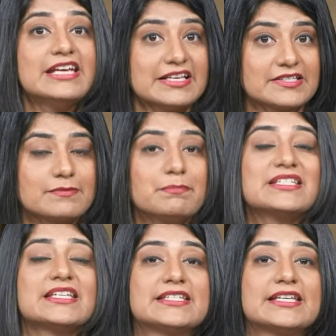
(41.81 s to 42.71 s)
Yes,
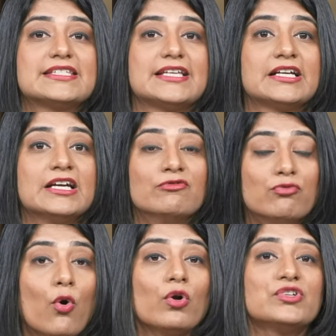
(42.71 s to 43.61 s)
businesses that are
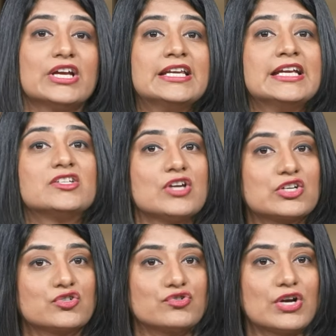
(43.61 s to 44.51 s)
involved in
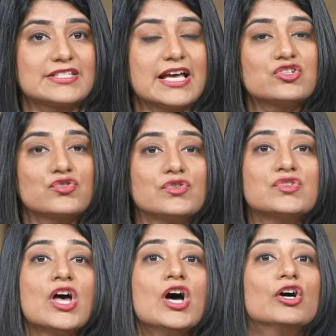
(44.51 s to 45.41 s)
international transactions